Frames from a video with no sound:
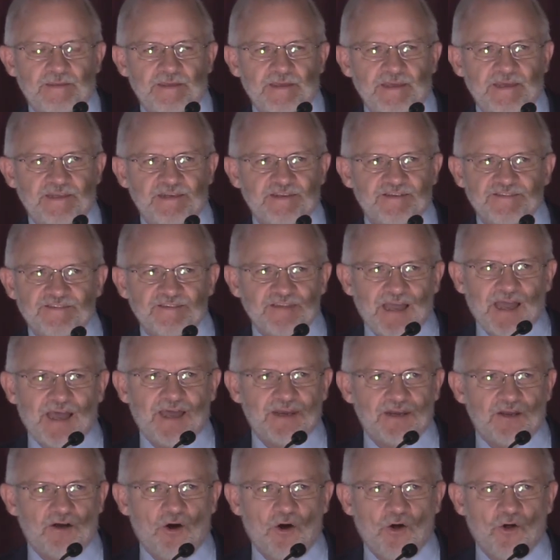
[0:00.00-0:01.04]
and is
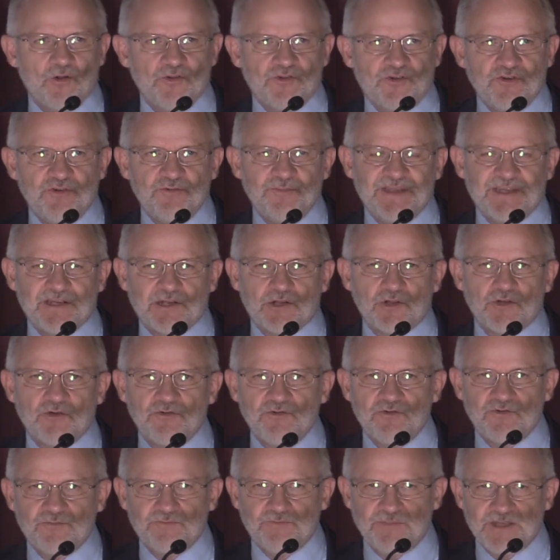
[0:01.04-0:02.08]
not all doom and
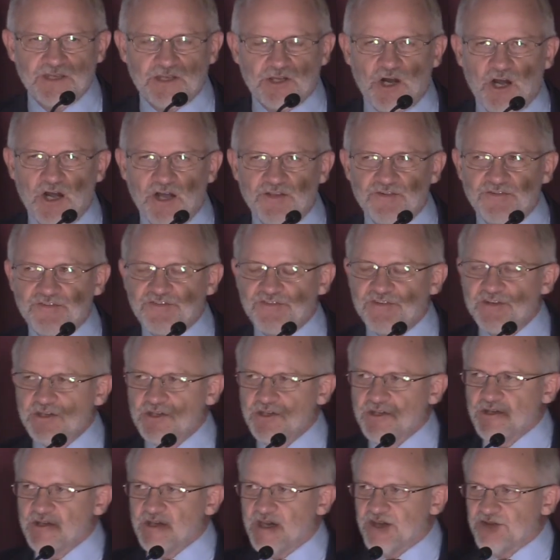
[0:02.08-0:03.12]
gloom because
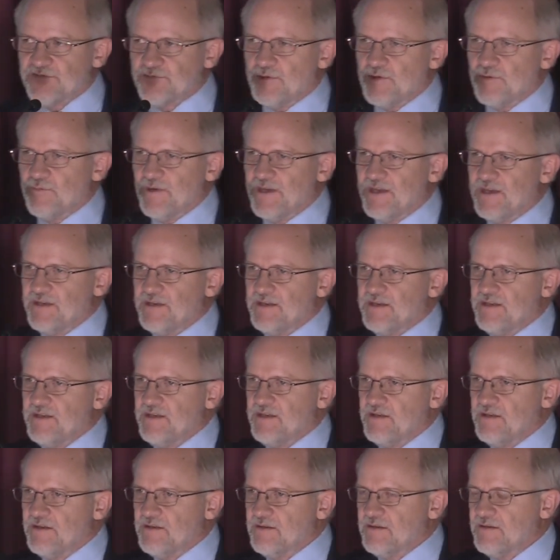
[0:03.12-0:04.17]
as we read
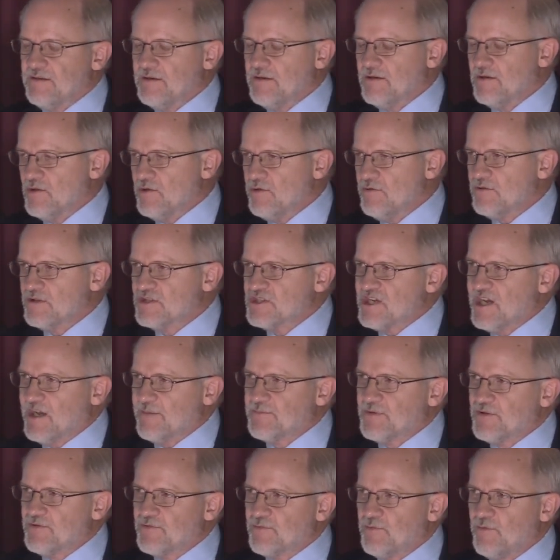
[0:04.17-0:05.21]
in Luke
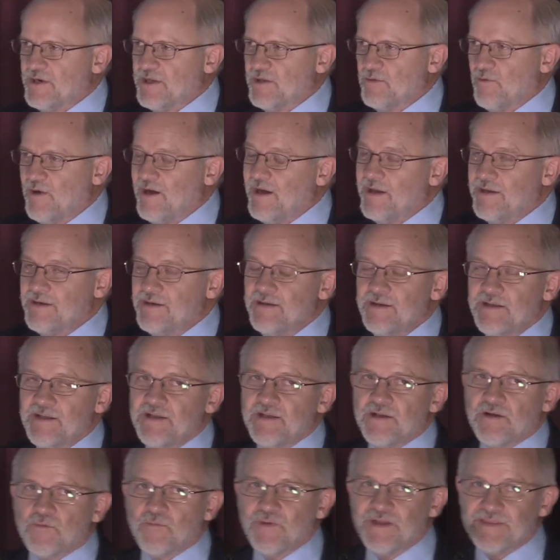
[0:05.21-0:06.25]
chapter 21
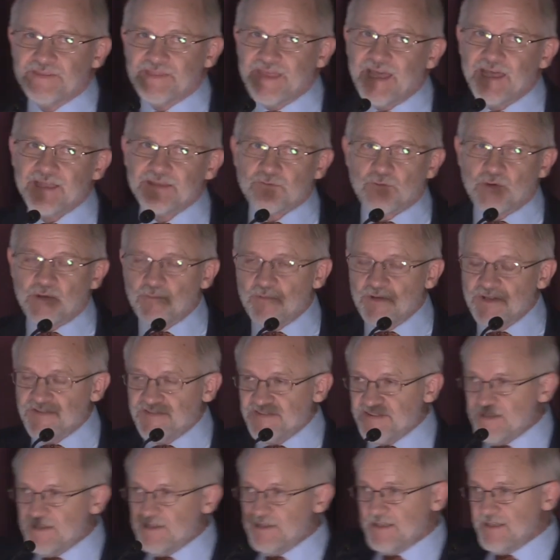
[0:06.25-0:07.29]
when that when we
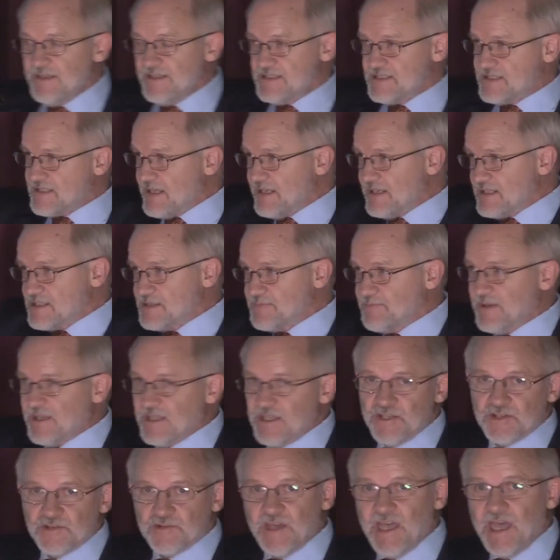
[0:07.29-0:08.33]
see these things
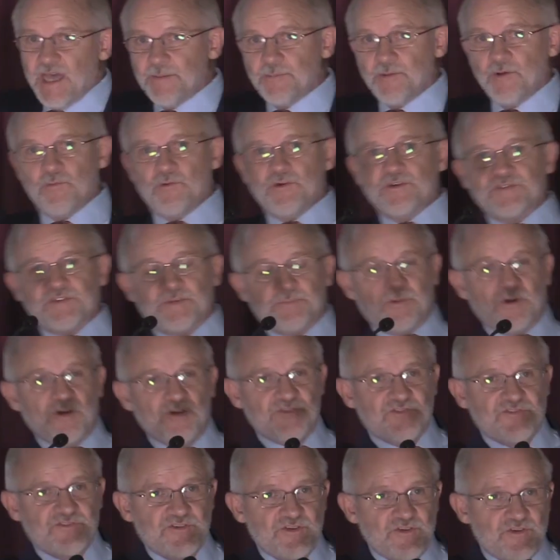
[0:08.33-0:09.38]
begin to happen we're
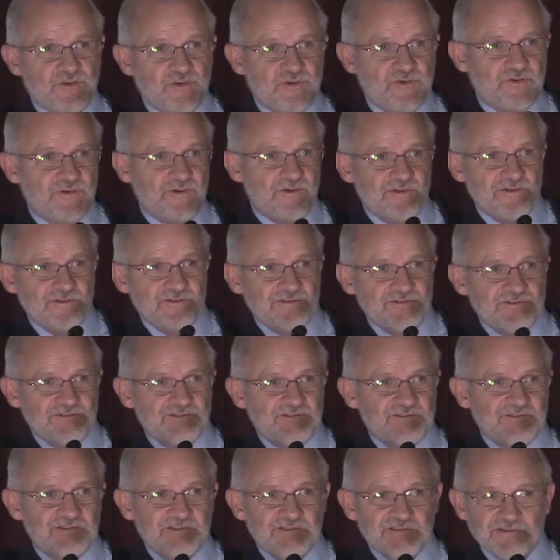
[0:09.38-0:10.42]
supposed to
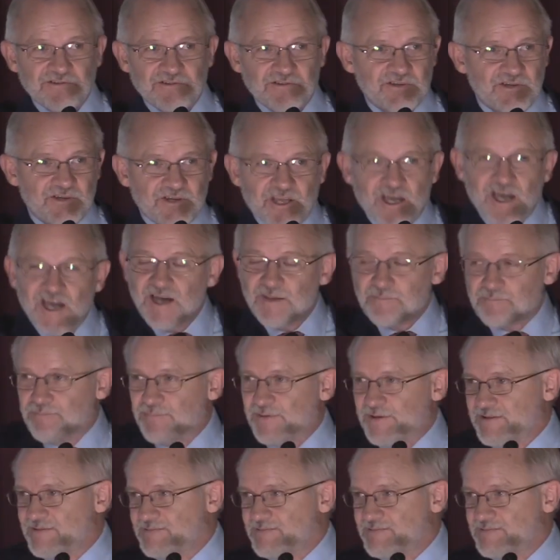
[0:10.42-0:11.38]
look up